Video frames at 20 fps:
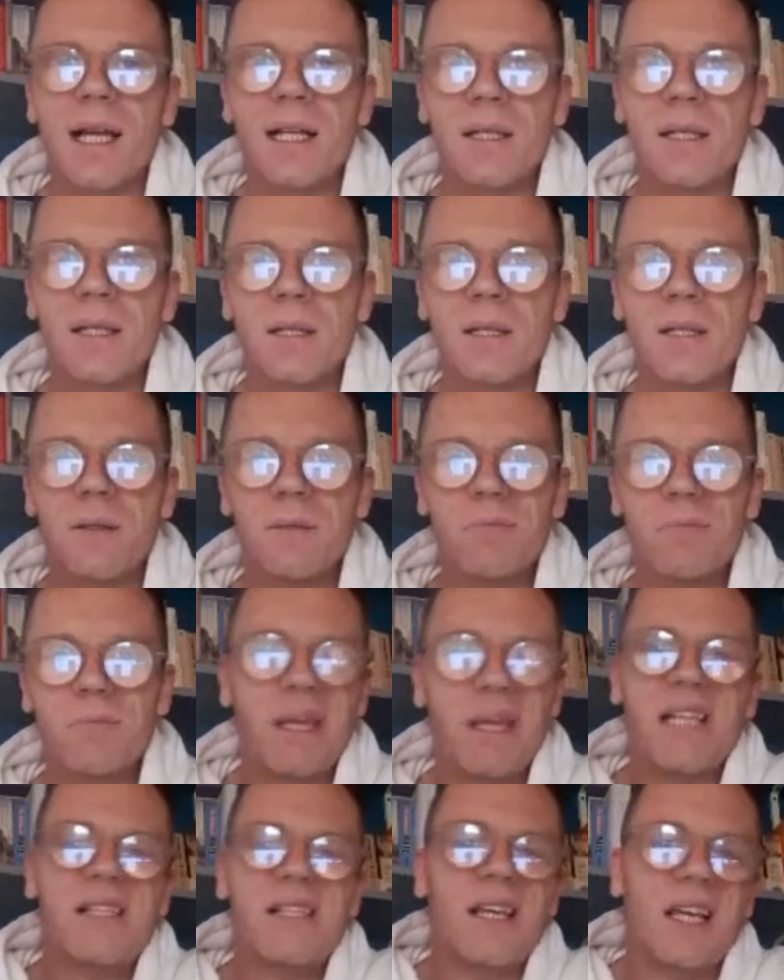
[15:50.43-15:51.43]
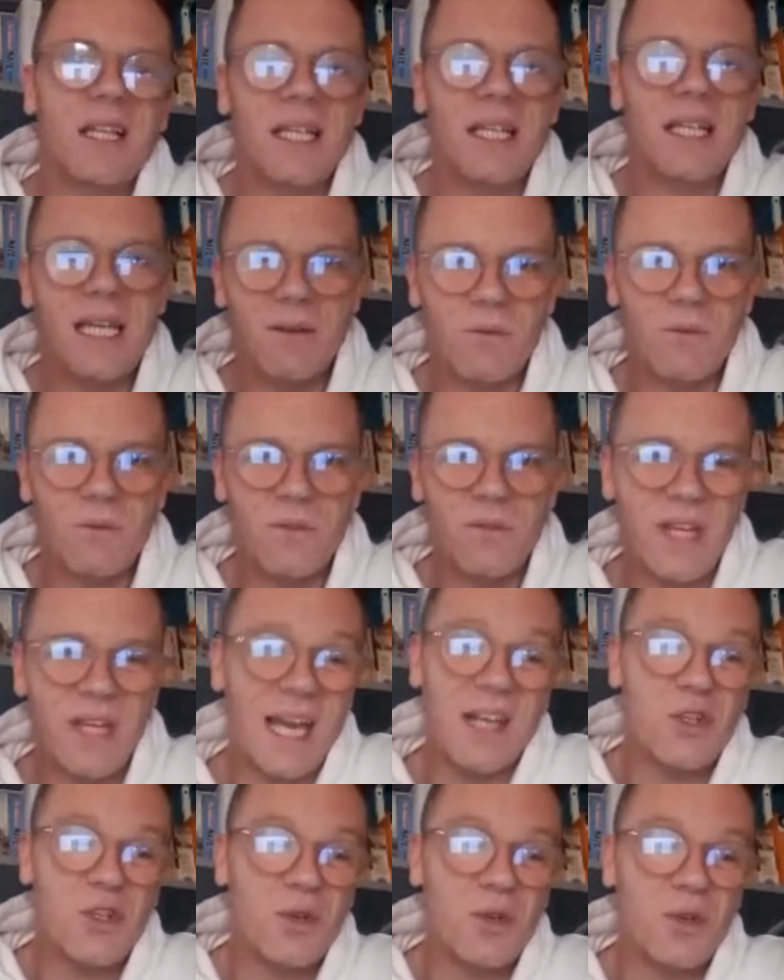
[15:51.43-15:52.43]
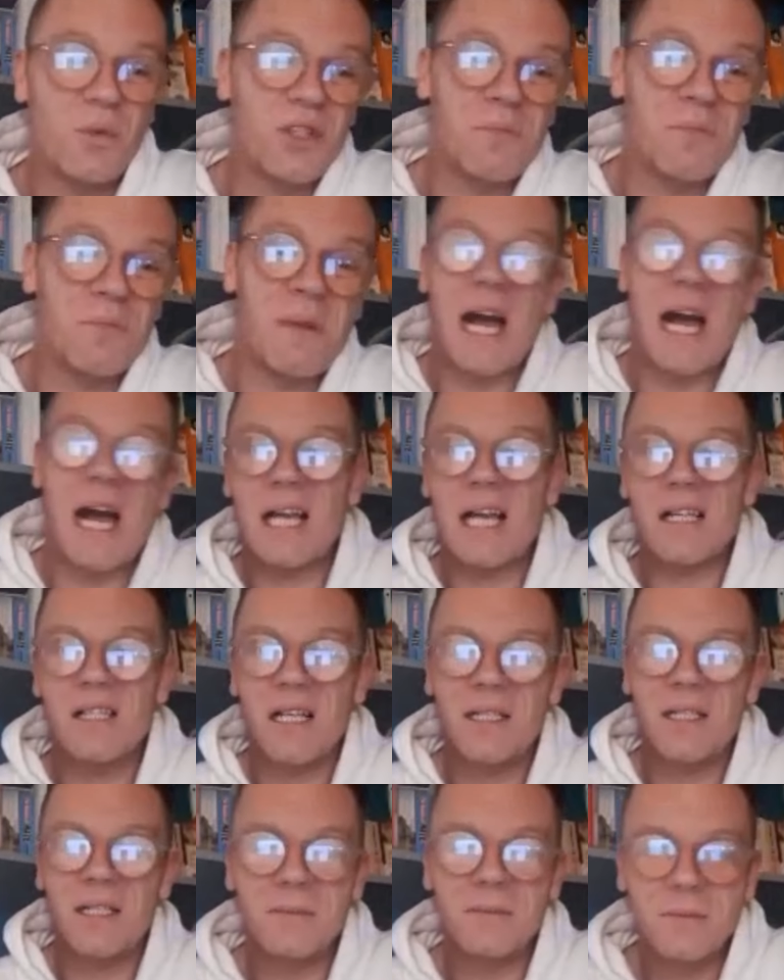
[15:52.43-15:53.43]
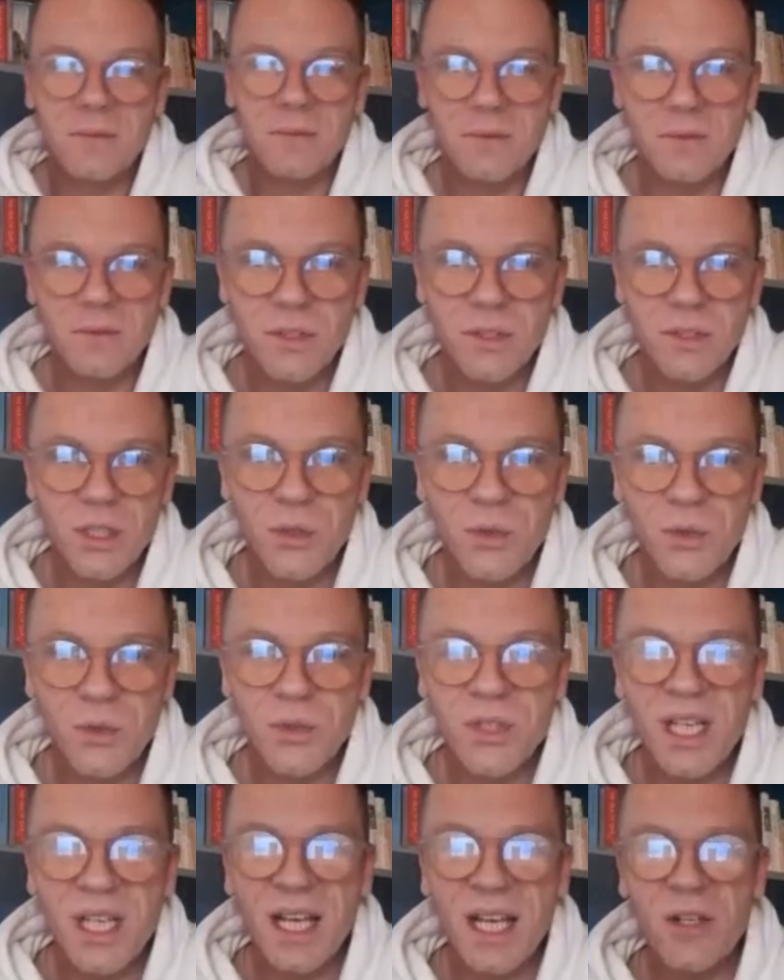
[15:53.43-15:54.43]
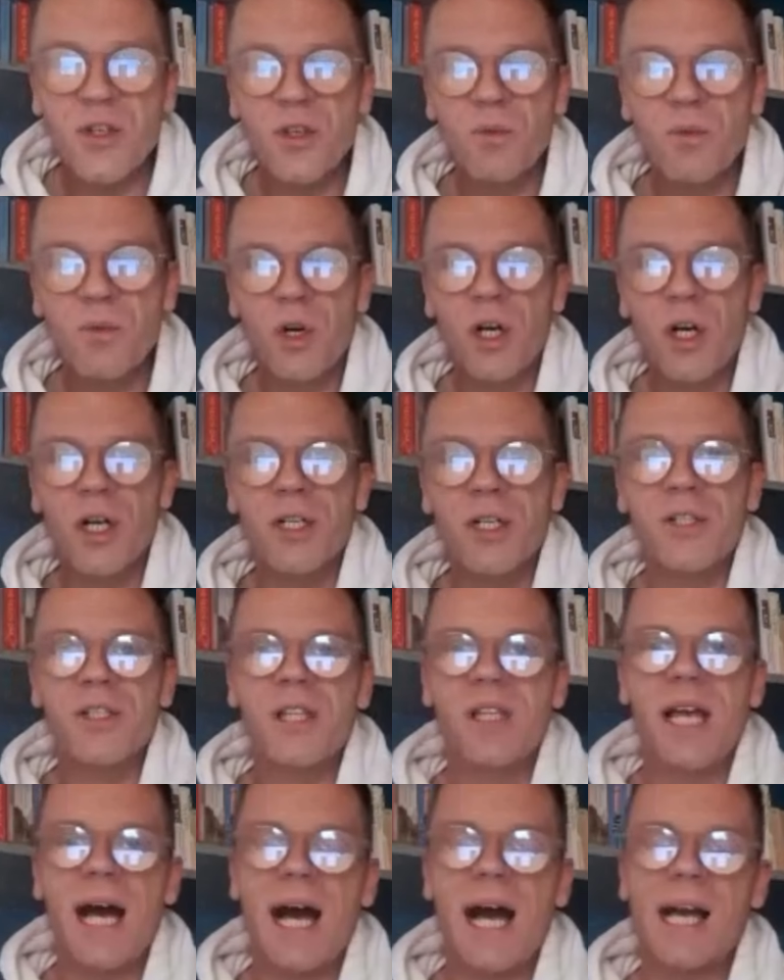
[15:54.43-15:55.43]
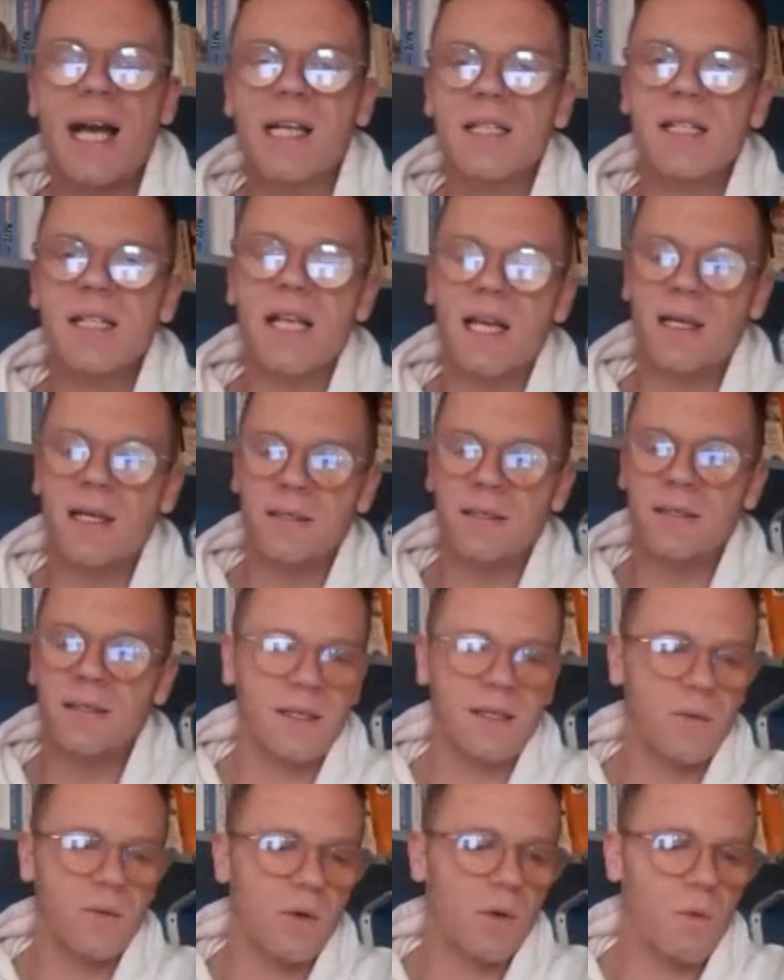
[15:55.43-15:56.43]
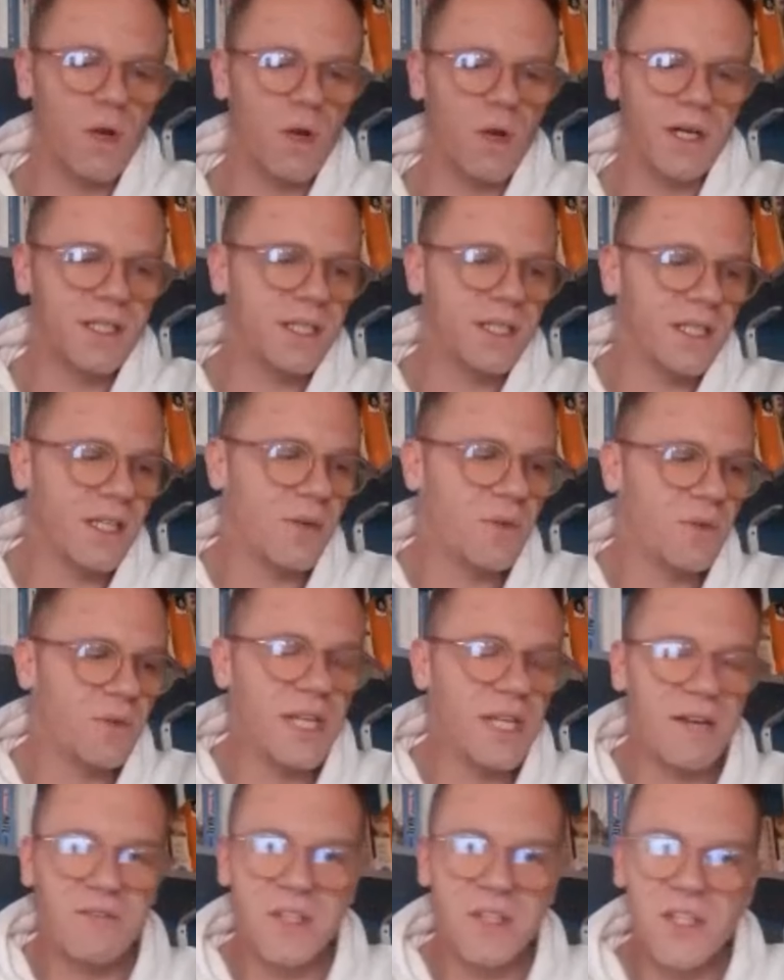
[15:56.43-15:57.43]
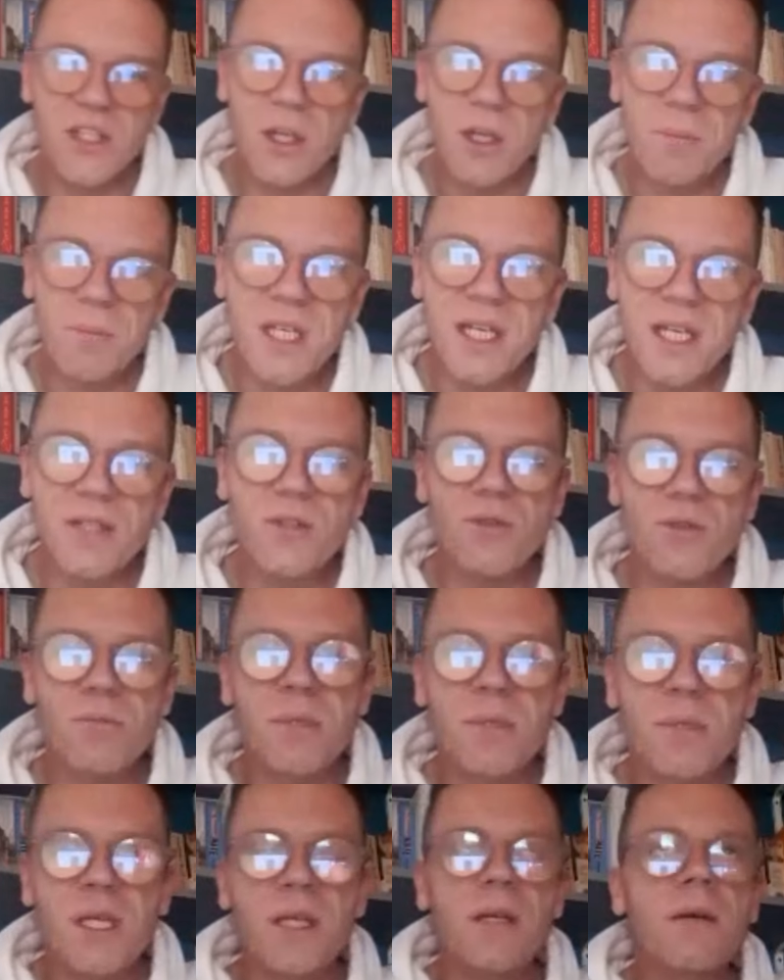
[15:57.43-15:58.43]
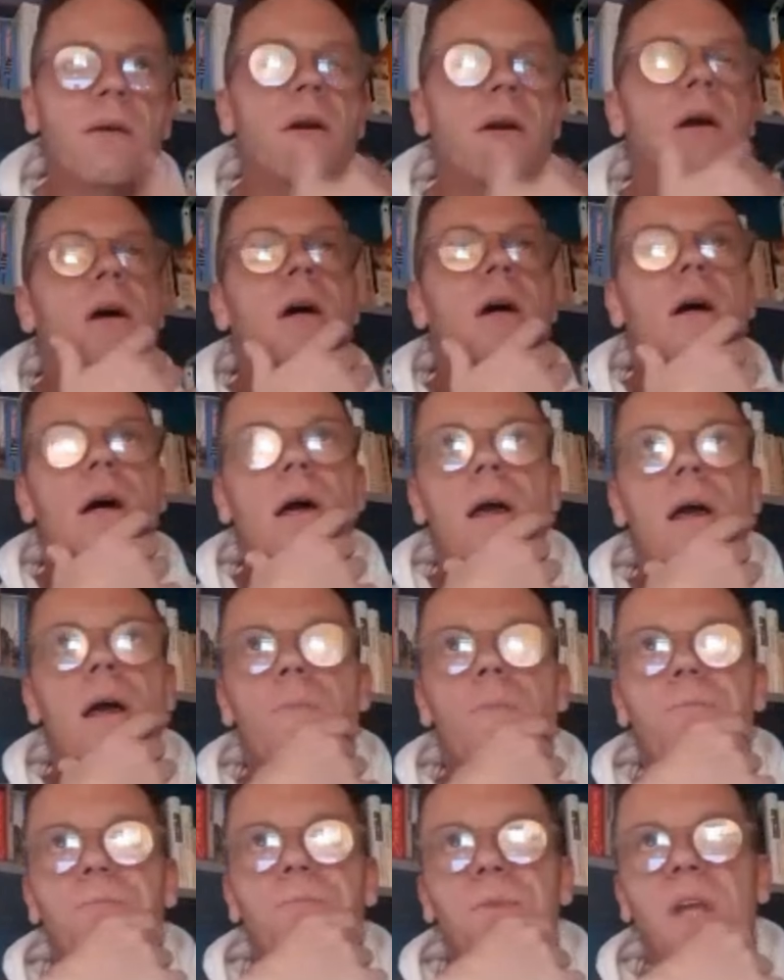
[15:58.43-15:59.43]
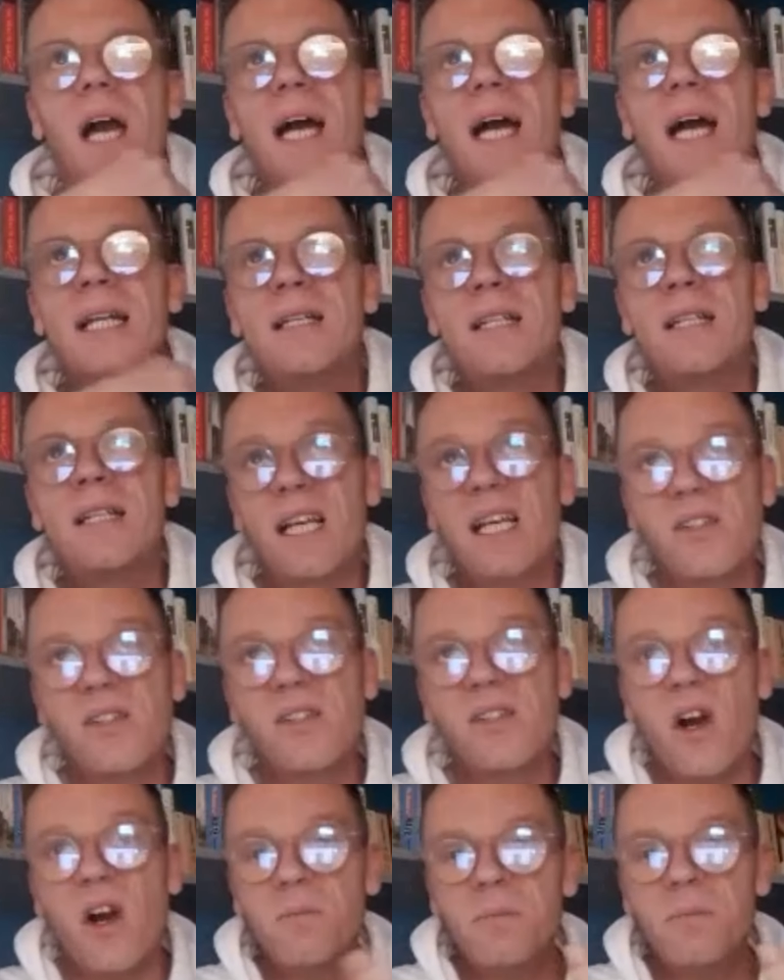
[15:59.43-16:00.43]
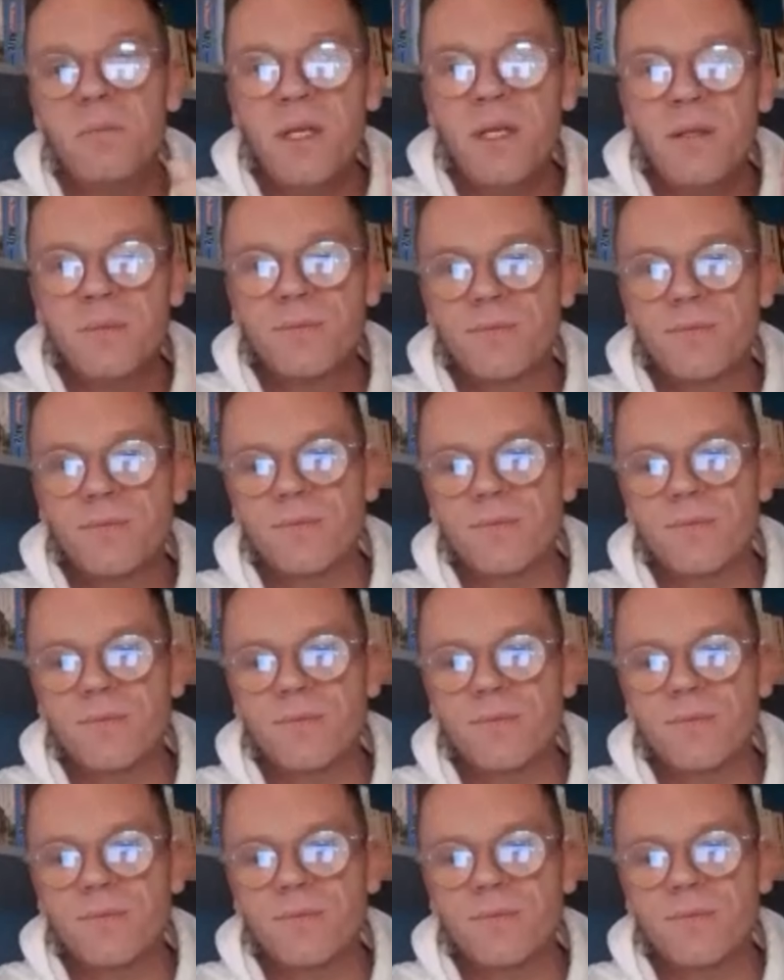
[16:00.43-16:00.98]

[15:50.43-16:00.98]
And basically, the issue was my accent. You know, the issue was the accent. They were worried that they would have to subtitle me. And this hurt me.